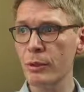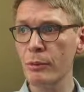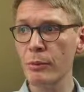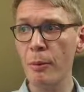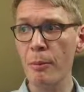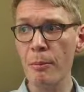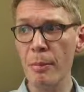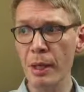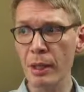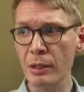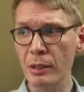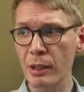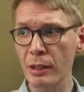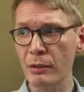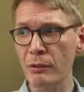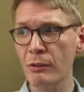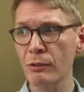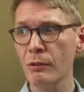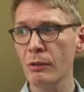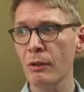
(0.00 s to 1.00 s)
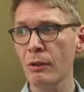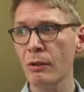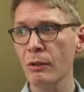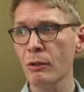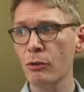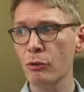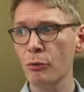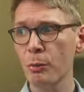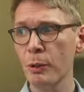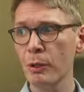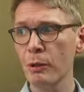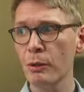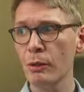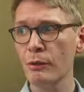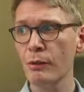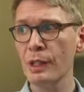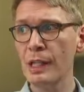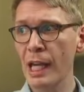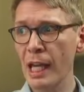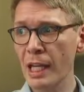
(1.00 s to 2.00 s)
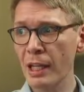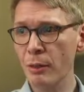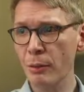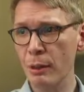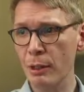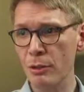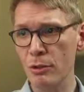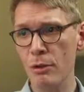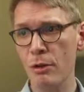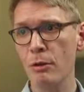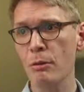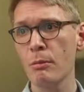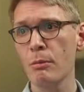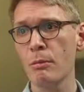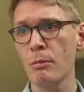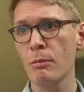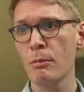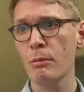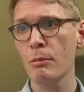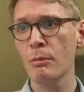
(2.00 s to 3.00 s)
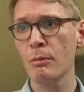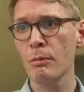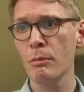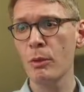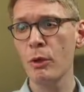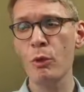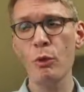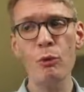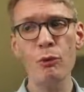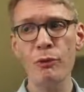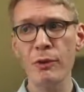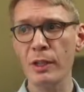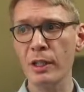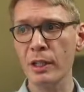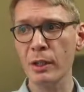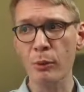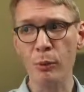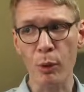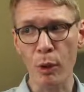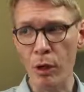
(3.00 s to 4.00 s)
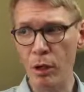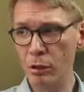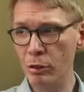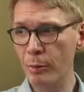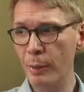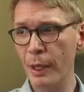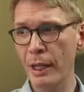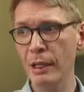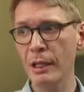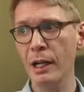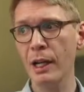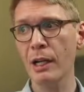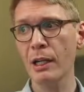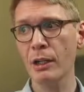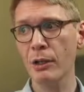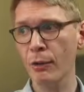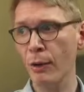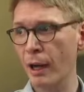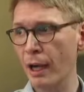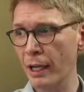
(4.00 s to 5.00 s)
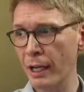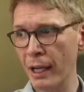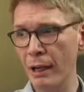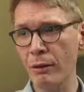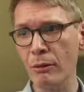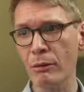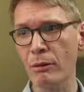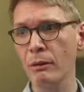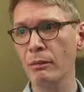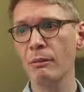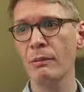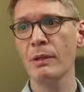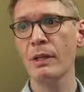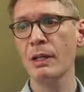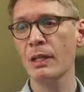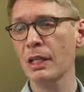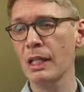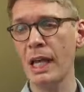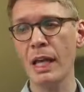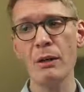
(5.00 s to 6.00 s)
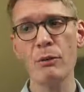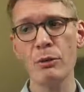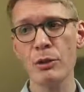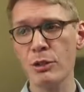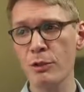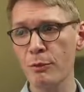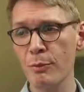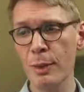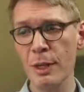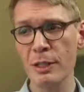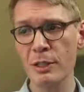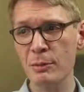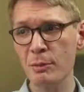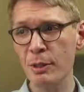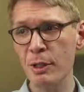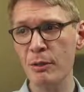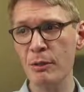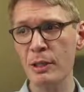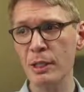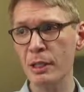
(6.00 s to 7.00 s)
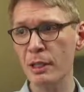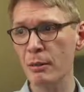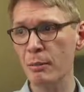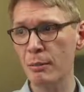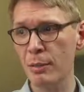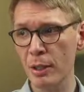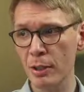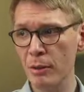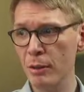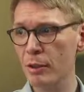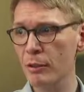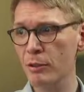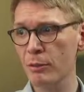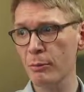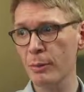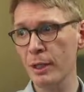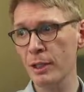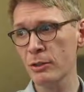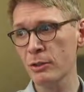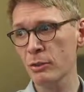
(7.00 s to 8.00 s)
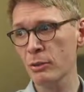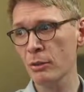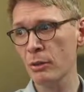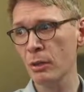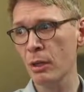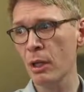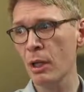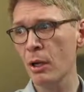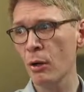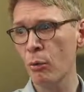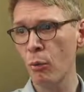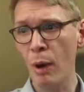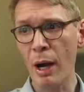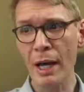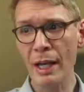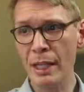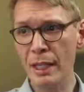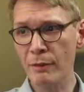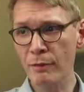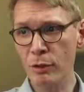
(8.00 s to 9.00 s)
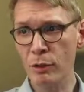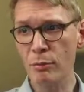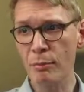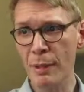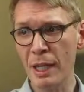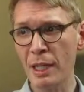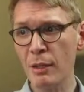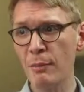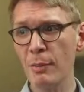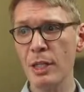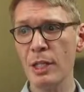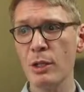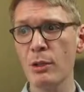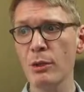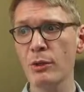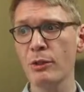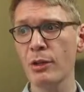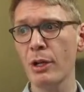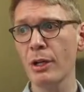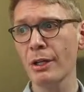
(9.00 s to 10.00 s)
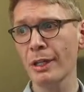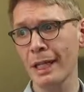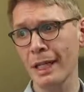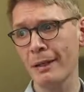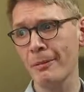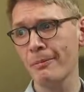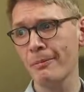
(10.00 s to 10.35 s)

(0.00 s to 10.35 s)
rebellious spirit of the angry Job, who, feeling wronged by God, cried out in the anguish of my spirit and the bitterness of my soul, Why have you made me your target?